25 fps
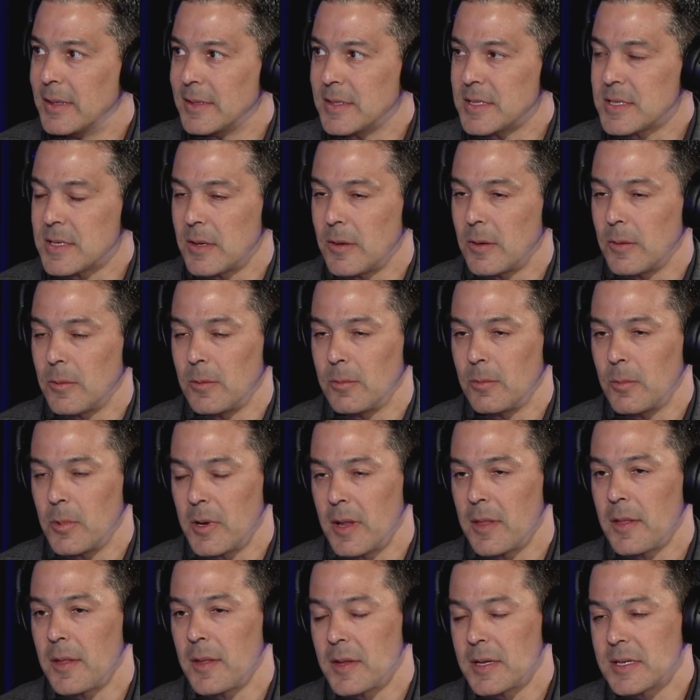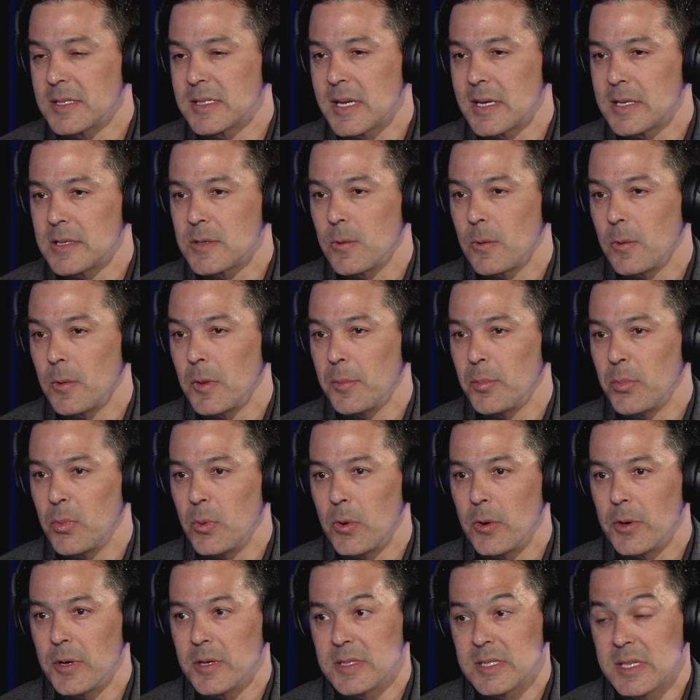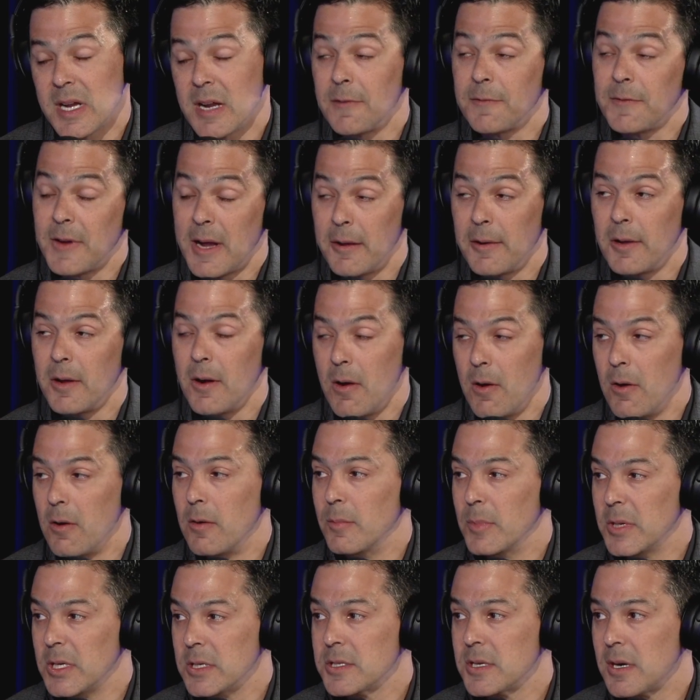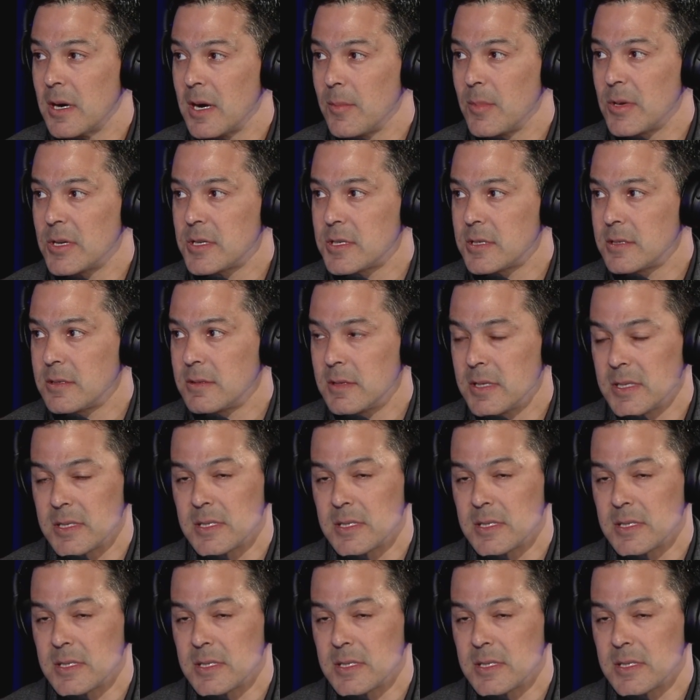And so, one of the things I told the board is I found a home in Shawnee Mission.